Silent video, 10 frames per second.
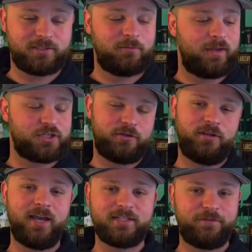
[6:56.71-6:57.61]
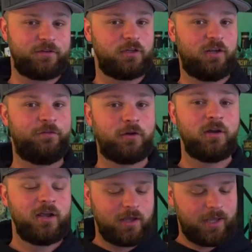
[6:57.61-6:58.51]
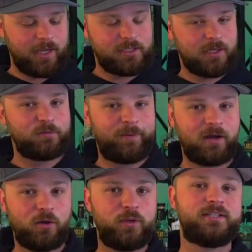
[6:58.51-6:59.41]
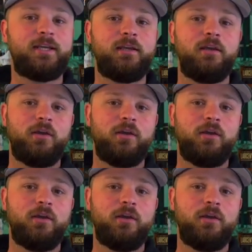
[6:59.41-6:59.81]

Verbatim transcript: So make sure you guys, if you're looking for a double barrel whiskey,